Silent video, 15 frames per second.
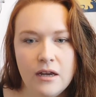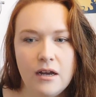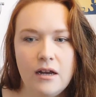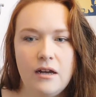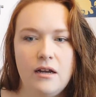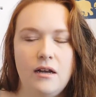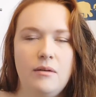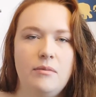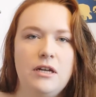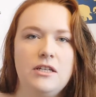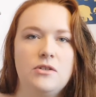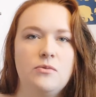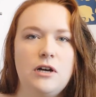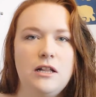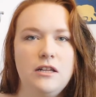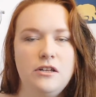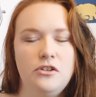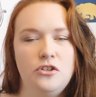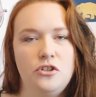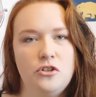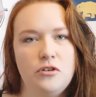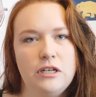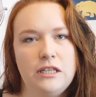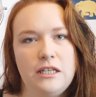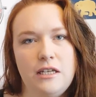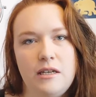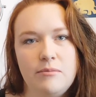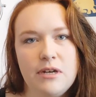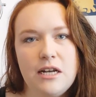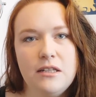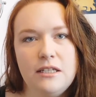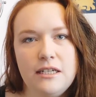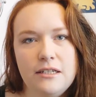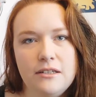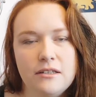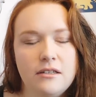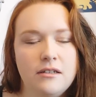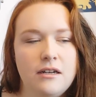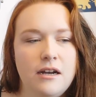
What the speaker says: As well as join the email list.